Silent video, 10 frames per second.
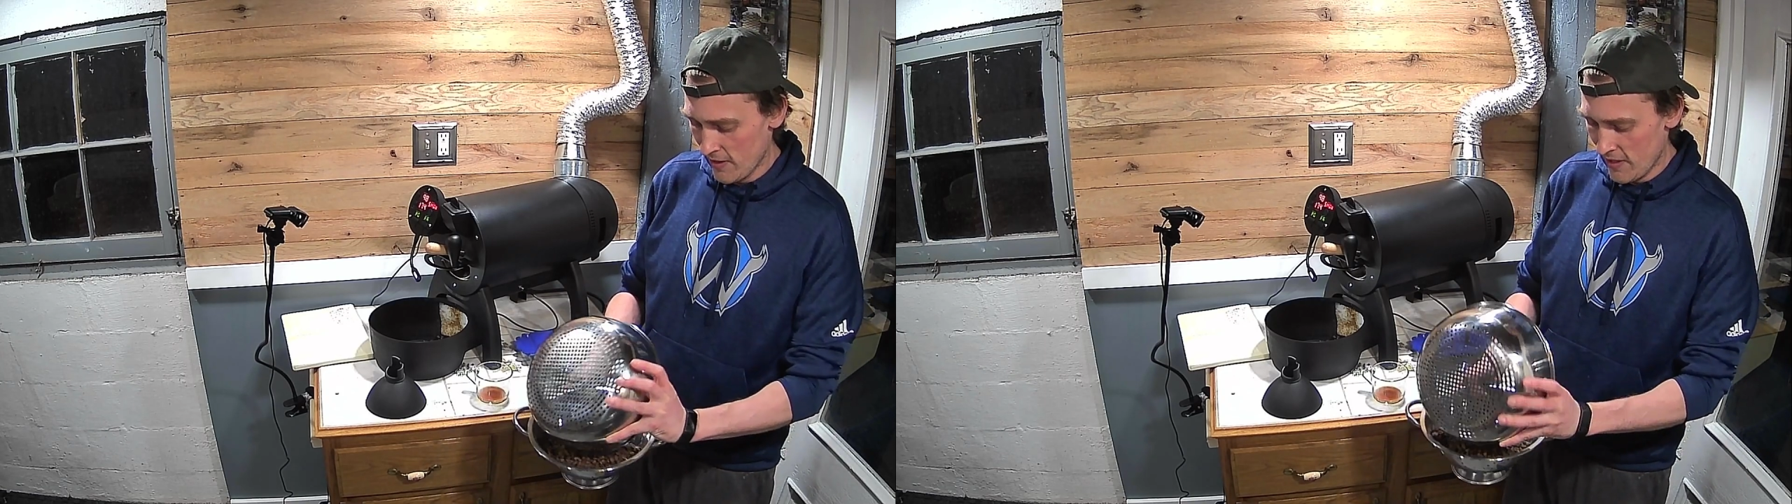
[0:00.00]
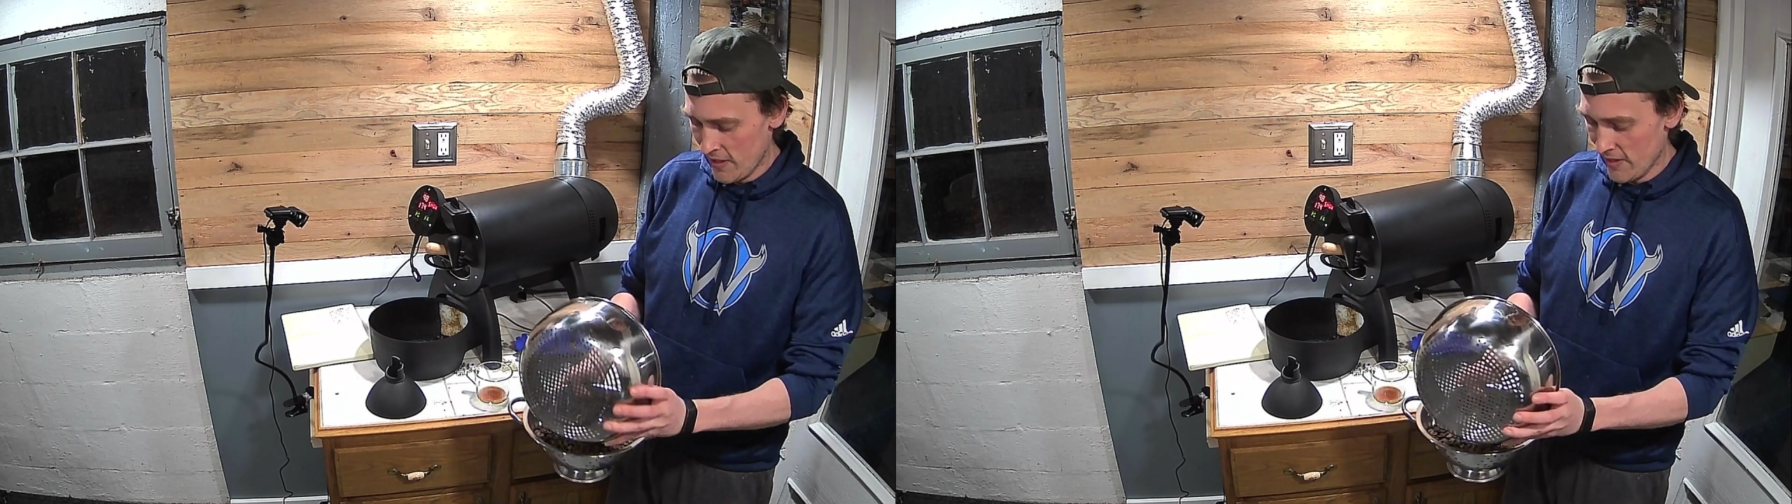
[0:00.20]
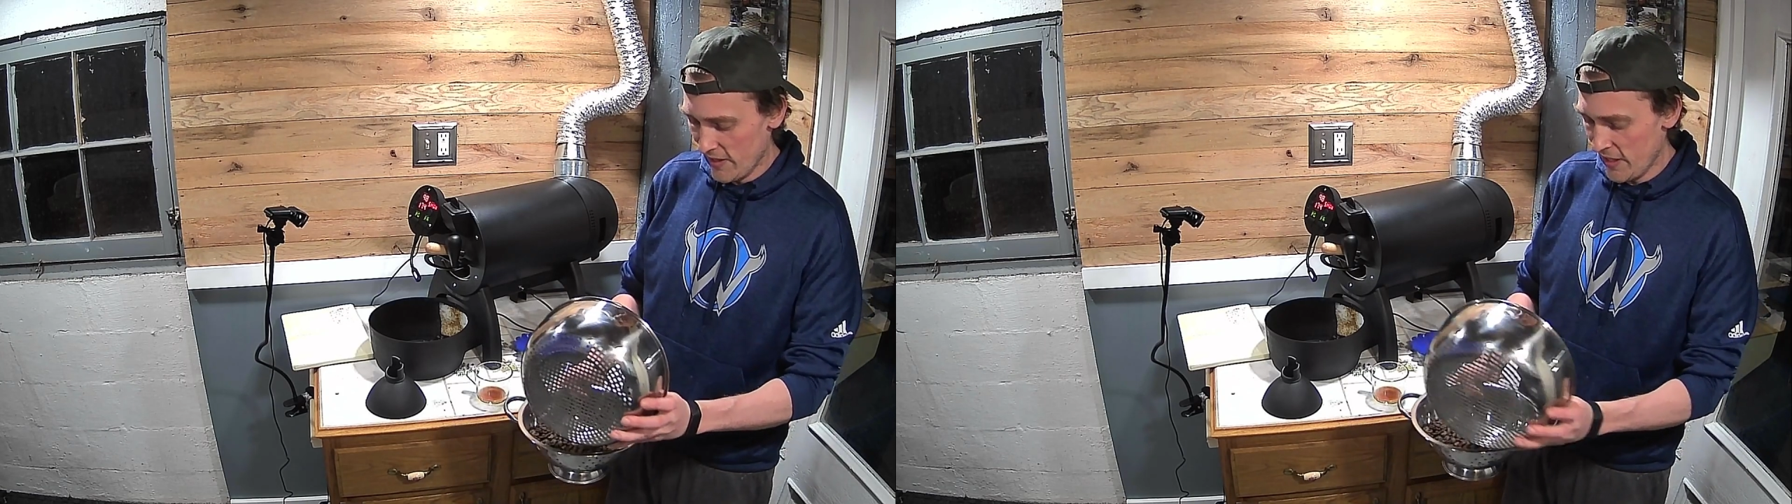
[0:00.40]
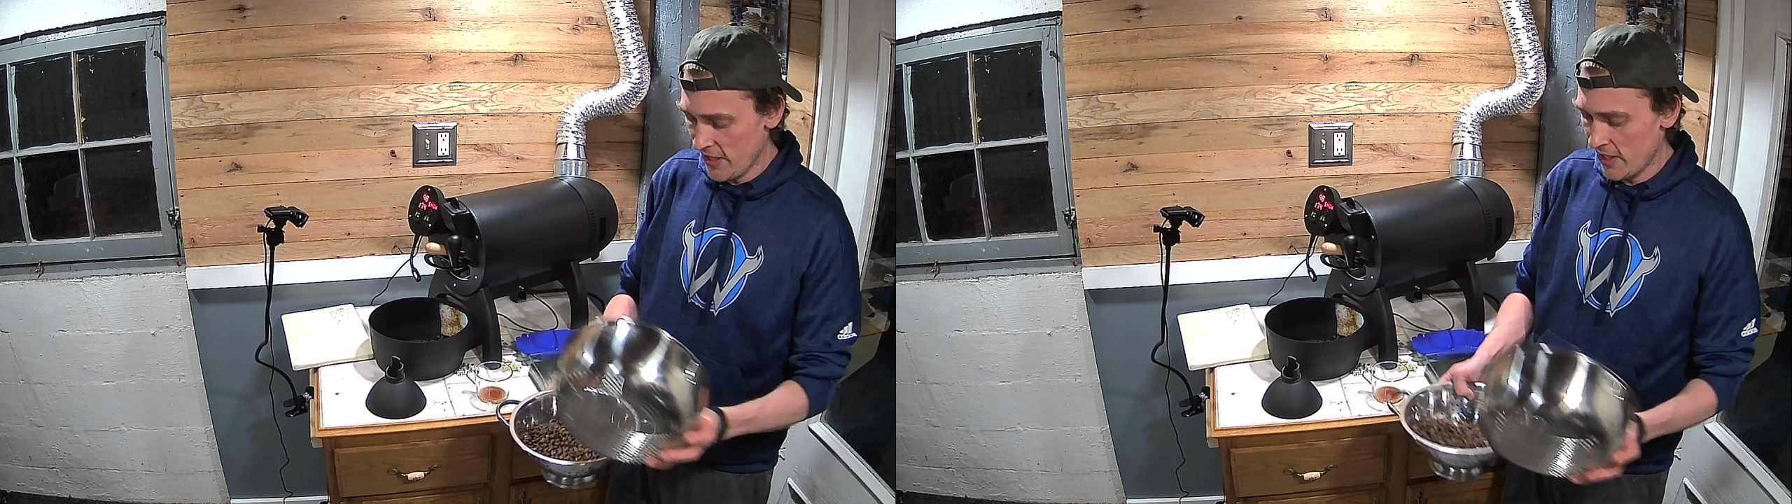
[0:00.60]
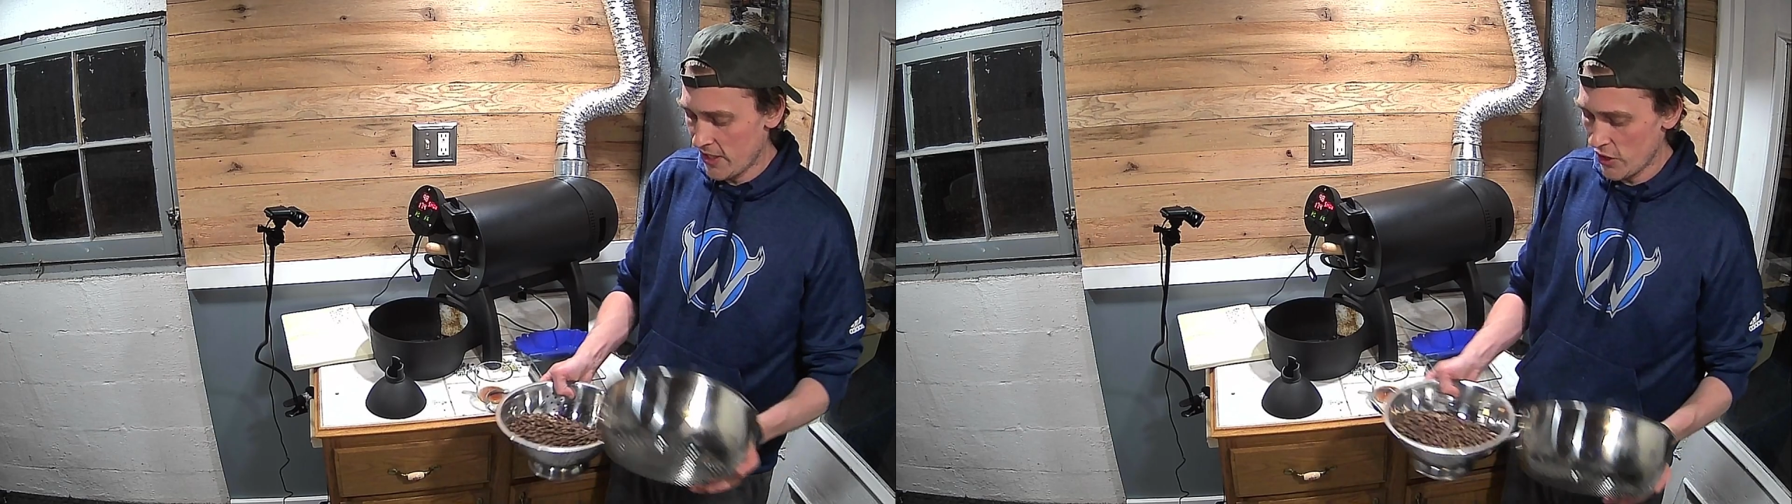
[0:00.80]
in the
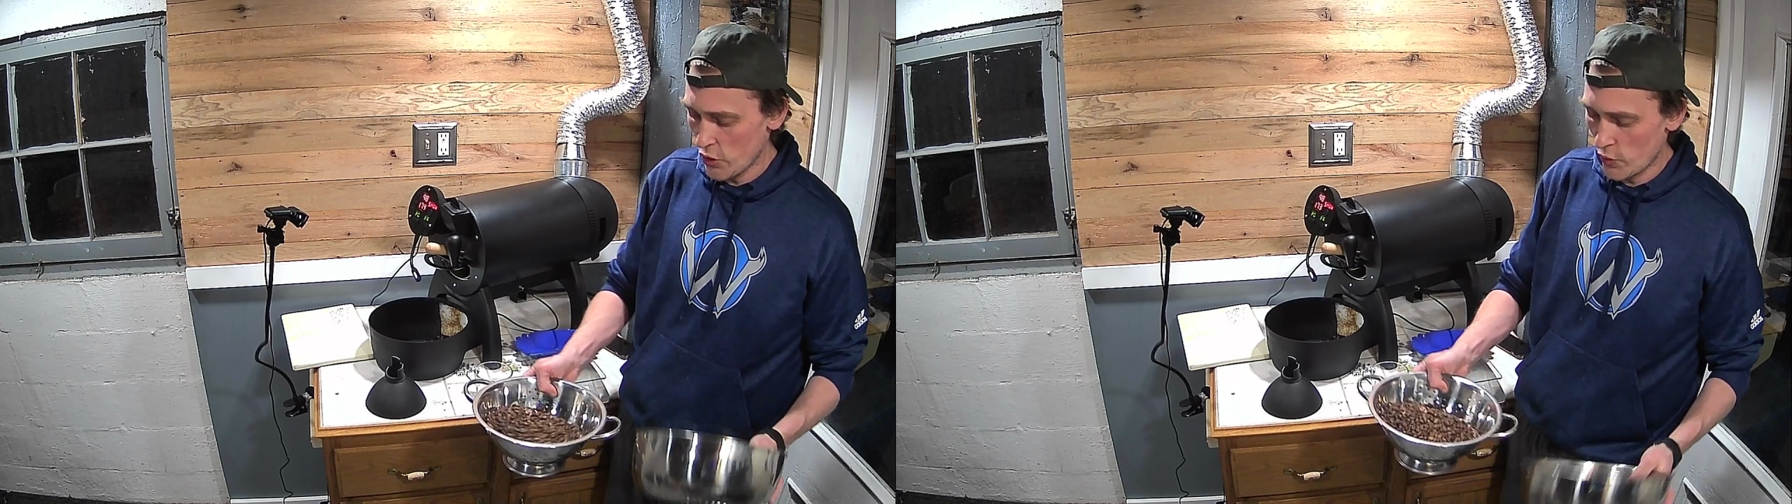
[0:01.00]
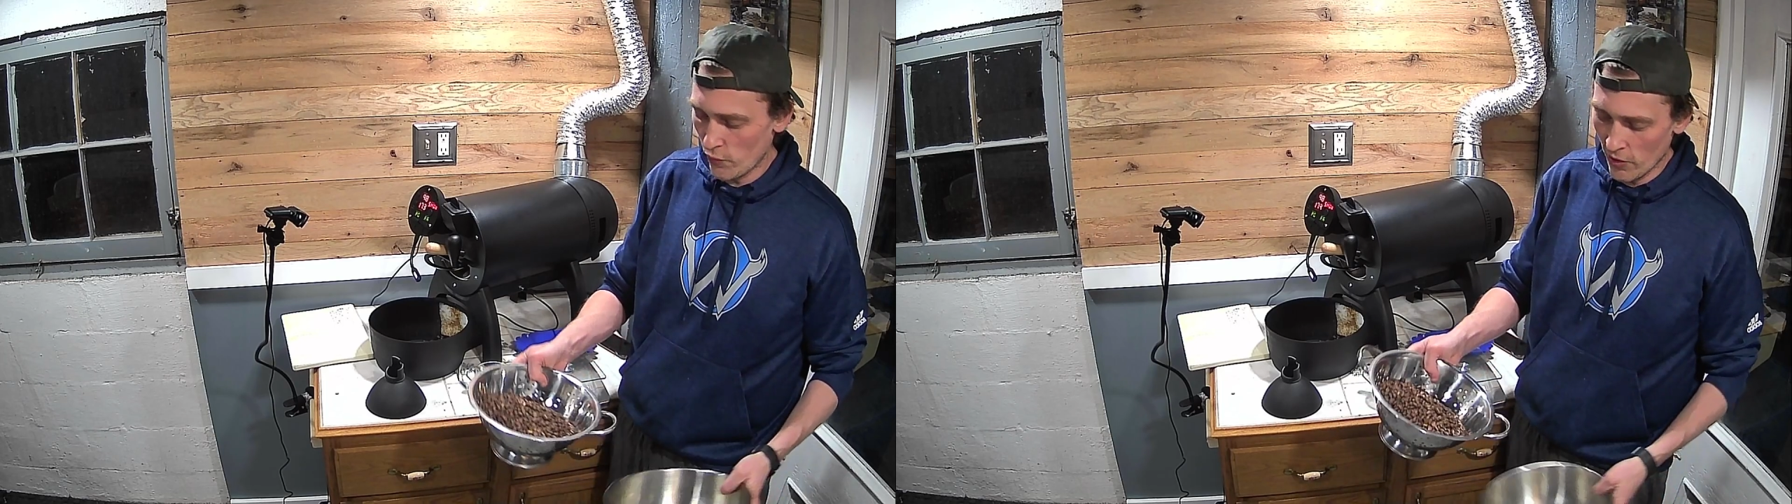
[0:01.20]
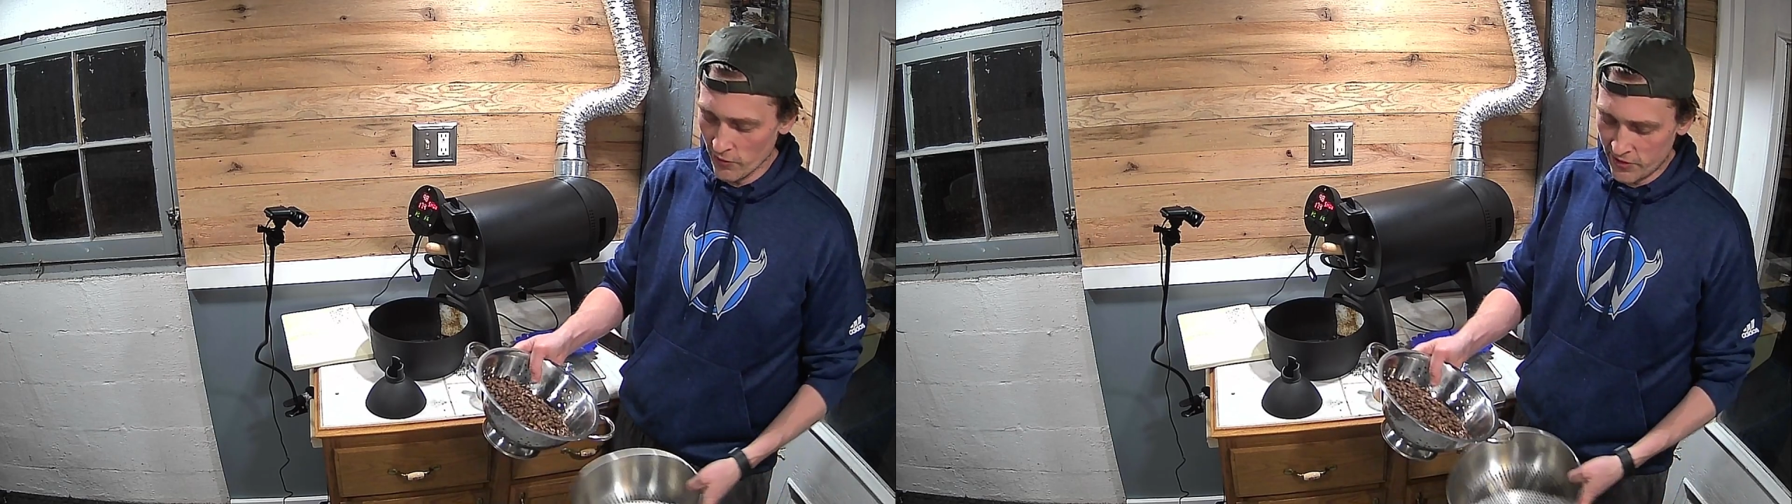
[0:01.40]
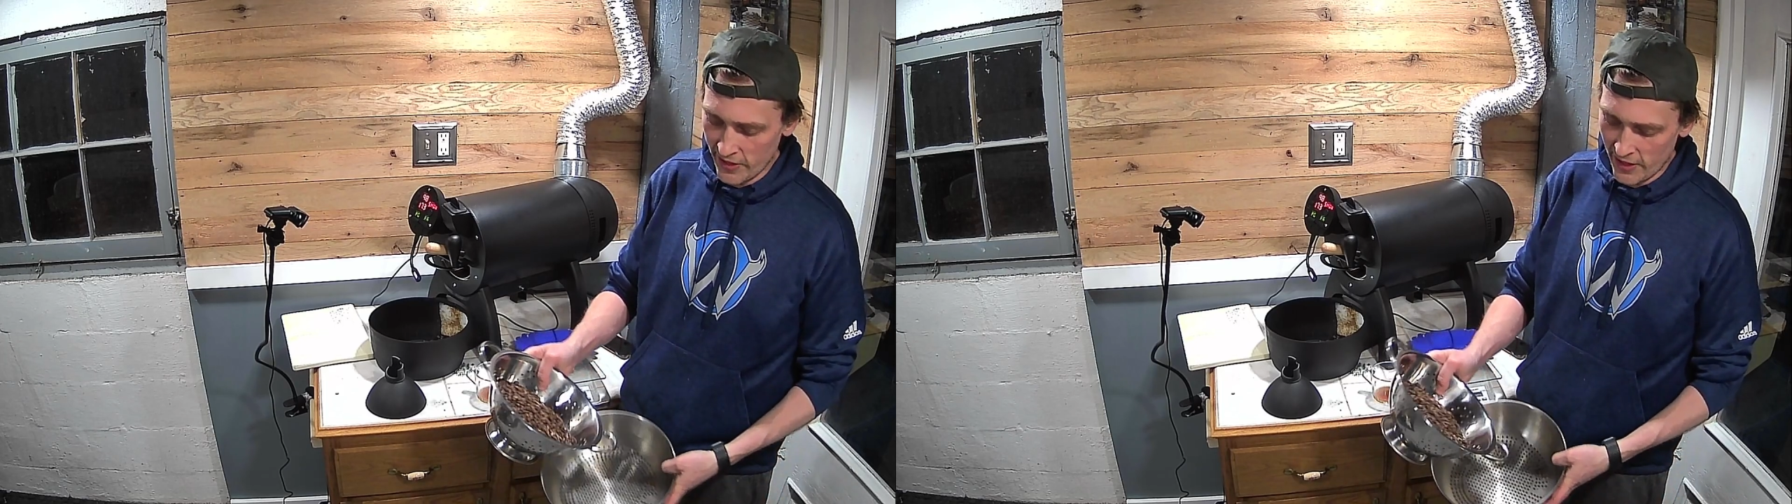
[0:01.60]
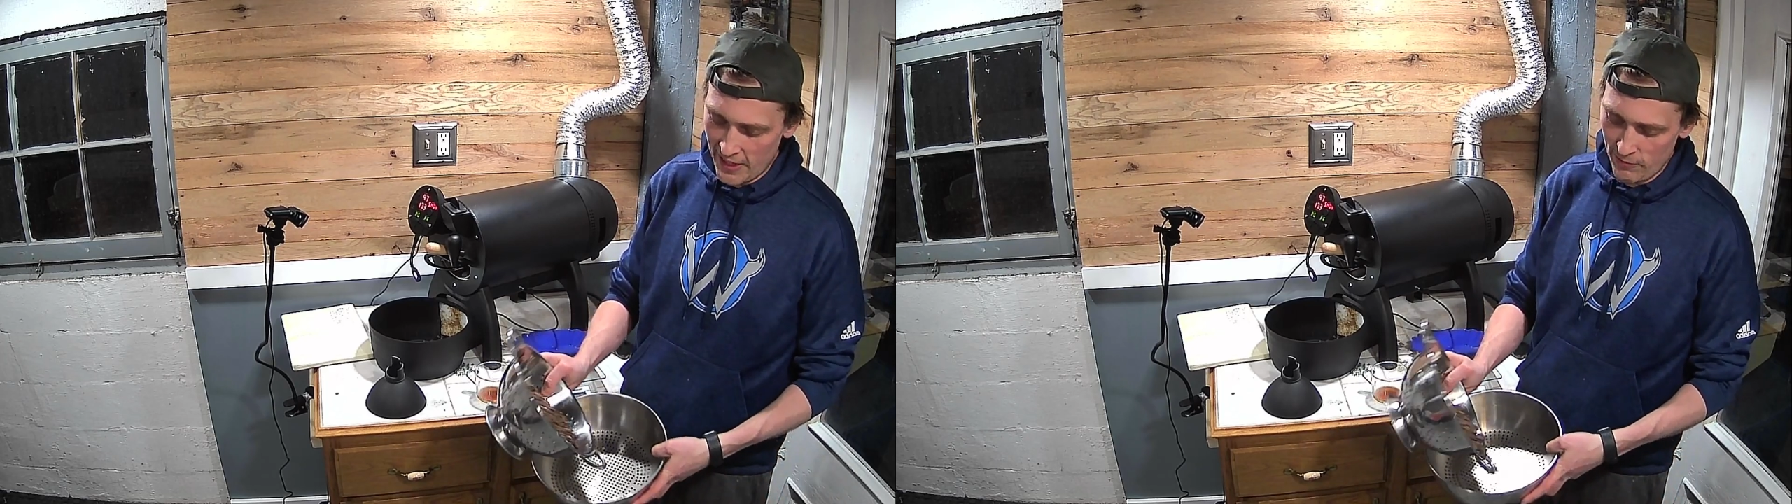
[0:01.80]
roasting
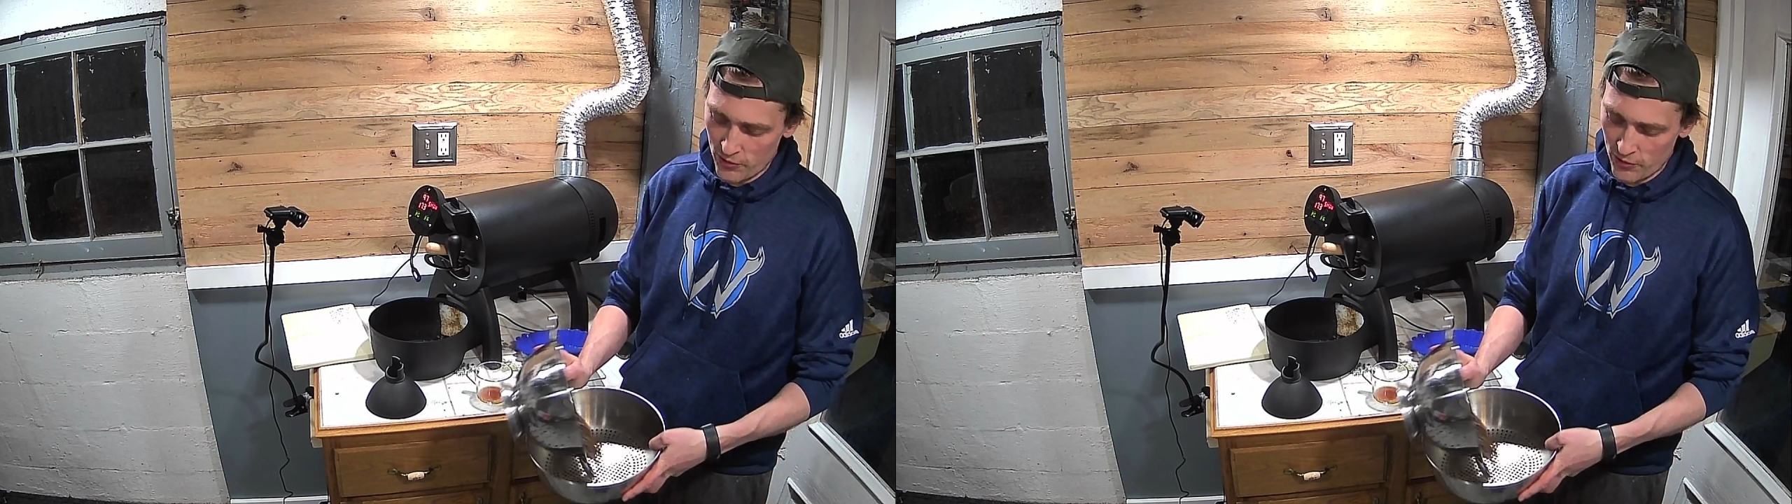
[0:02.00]
laboratory.